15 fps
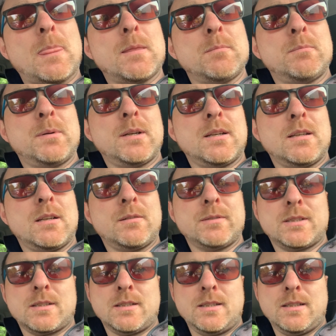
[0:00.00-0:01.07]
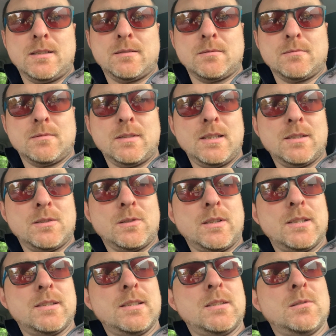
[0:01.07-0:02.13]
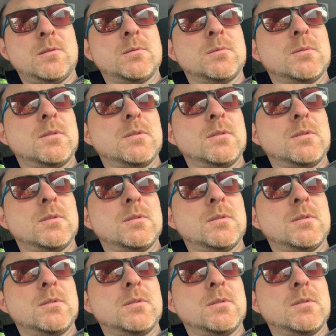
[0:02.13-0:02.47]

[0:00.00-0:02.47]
but obviously it's not ideal